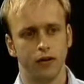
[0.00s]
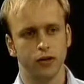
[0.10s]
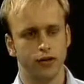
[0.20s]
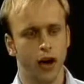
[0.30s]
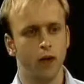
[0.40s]

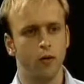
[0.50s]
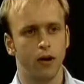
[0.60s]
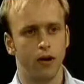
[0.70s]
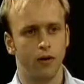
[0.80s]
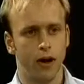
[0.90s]
NAFTA is
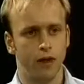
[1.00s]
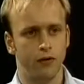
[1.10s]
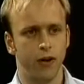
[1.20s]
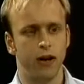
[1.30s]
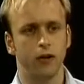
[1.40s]
not
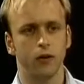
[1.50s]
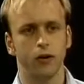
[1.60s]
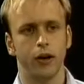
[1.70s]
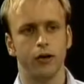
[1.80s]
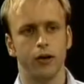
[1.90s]

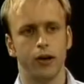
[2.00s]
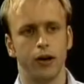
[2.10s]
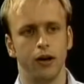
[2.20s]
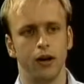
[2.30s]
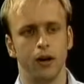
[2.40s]
ratified, it'll
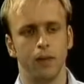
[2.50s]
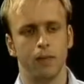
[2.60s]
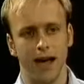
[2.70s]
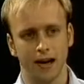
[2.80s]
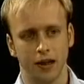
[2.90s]
create a
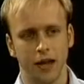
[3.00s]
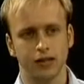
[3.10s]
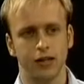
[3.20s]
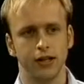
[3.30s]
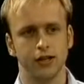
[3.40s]

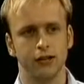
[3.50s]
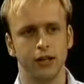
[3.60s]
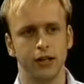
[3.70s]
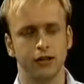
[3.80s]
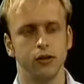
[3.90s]
backlash
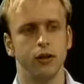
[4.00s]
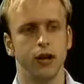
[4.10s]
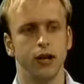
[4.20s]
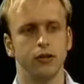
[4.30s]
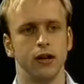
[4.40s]
against Salinas,
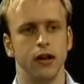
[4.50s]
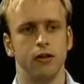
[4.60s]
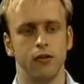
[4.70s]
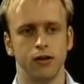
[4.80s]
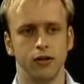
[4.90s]
who has
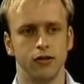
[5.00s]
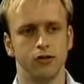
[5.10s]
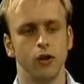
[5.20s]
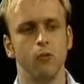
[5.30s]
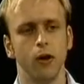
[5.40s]

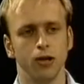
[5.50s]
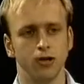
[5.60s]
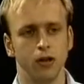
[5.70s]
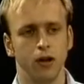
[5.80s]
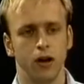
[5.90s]
invested so
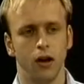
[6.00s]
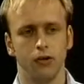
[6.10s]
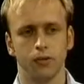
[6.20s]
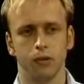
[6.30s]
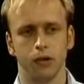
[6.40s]
much
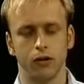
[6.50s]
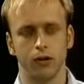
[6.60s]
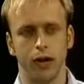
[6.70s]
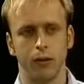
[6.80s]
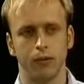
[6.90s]
of his
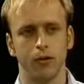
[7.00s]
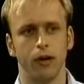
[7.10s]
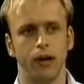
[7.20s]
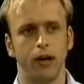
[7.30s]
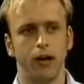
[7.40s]
political
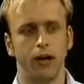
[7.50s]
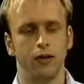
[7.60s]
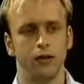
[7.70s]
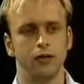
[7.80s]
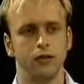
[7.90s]
capital
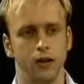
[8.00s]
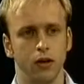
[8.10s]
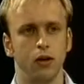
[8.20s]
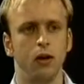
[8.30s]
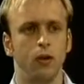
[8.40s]
in this
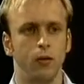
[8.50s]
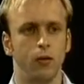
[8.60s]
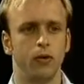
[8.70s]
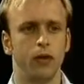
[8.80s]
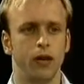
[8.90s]
deal
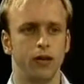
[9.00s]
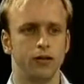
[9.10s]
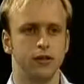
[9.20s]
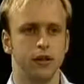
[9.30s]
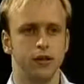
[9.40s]
with the
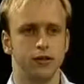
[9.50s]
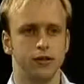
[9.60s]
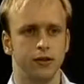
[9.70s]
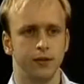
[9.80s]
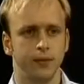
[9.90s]
United
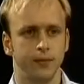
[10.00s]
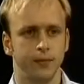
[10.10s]
States.